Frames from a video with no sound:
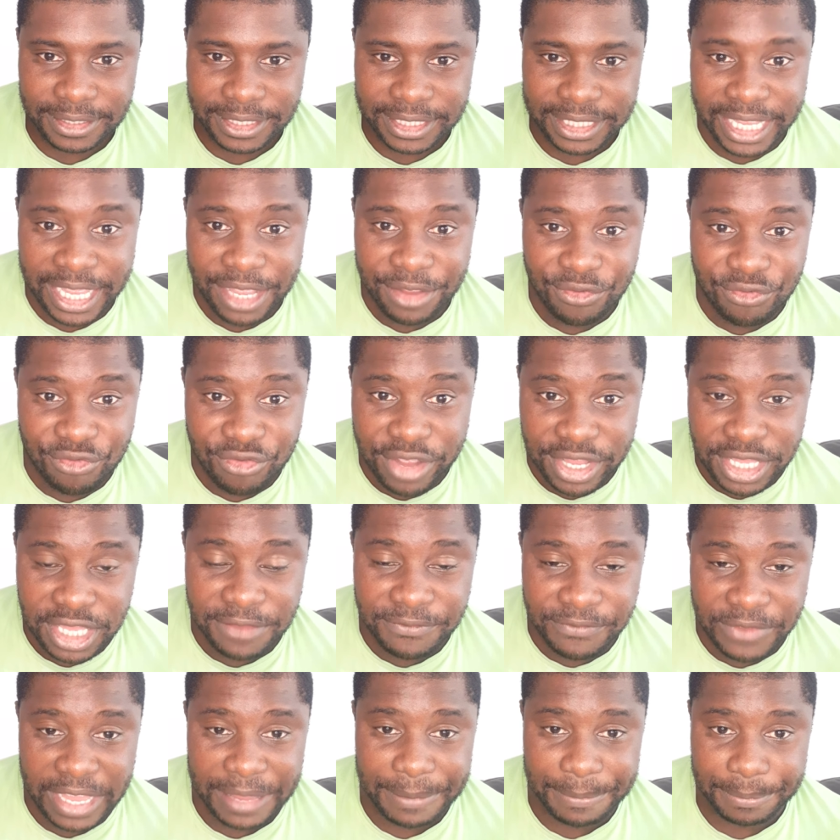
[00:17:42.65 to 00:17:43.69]
Get rid
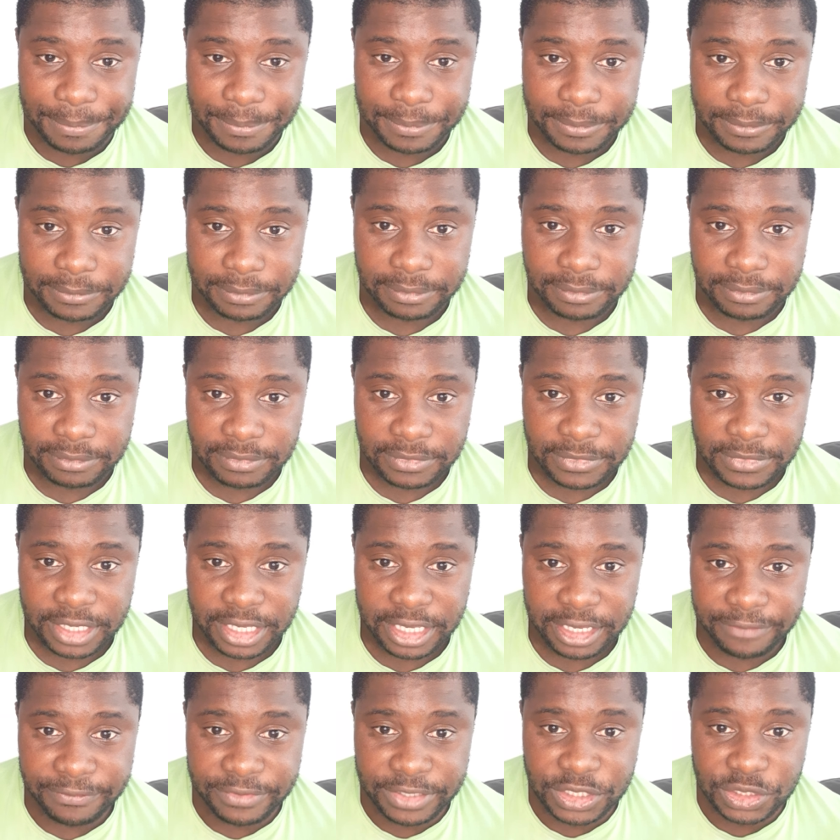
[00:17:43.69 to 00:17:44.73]
of him!
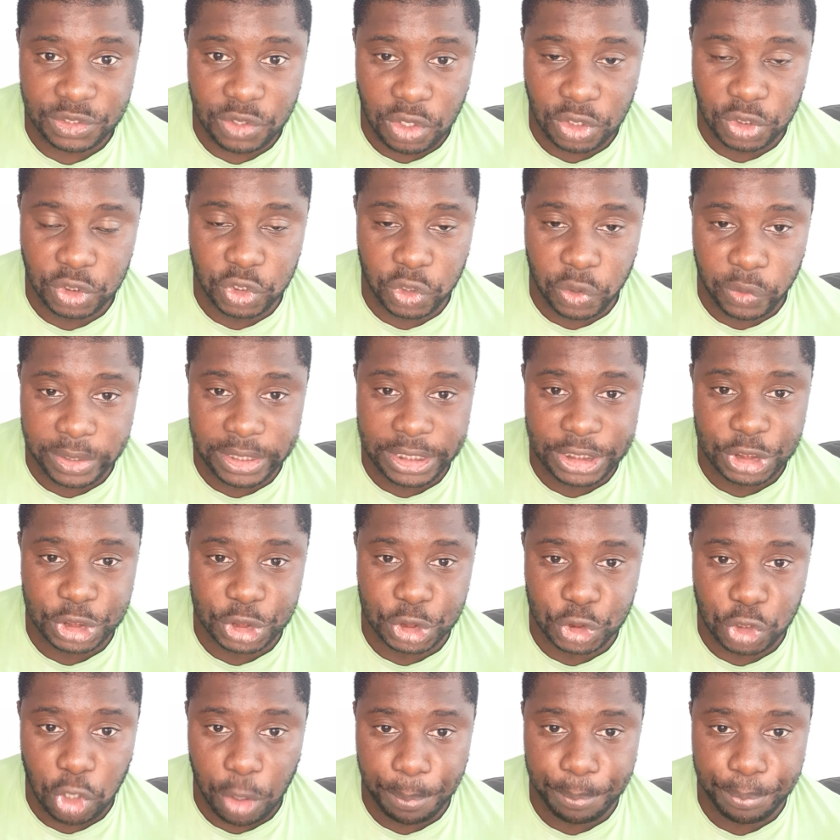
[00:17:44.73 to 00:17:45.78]
If he's not doing his
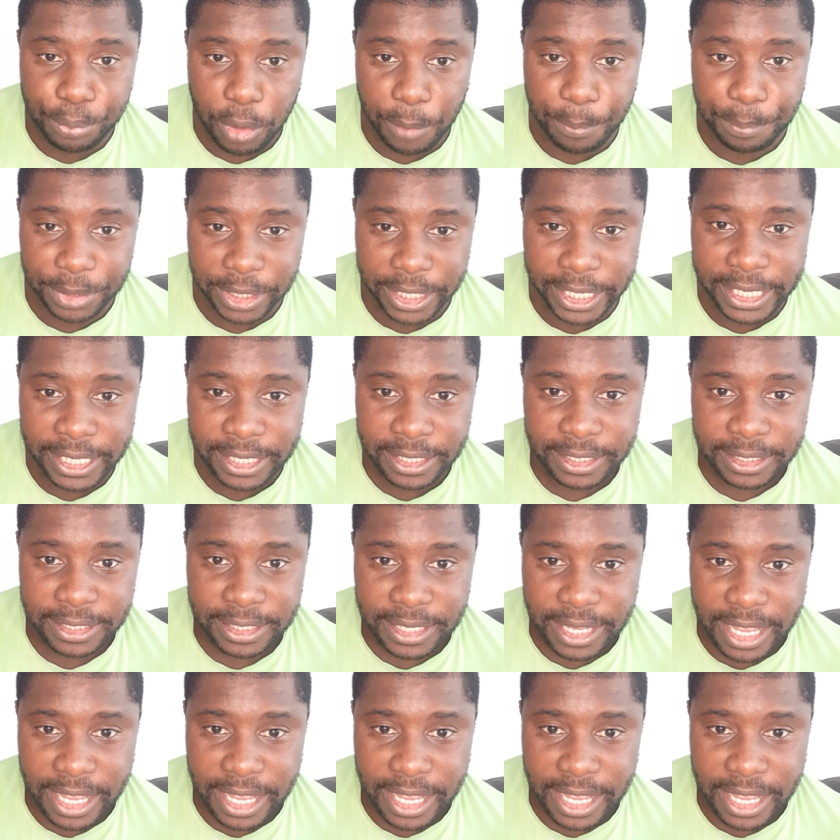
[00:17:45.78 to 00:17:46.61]
job properly